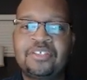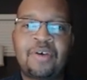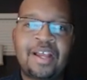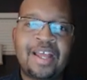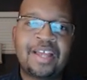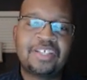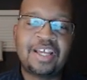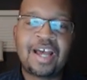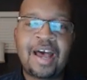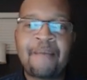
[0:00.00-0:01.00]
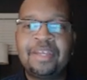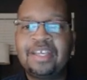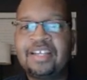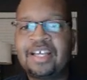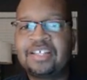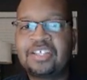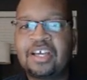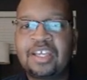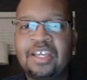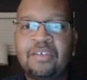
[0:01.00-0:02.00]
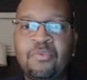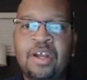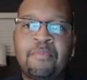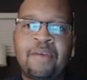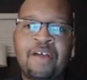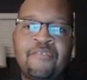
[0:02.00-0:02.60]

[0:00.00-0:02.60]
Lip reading: so I actually copied it and I stuck it in one of my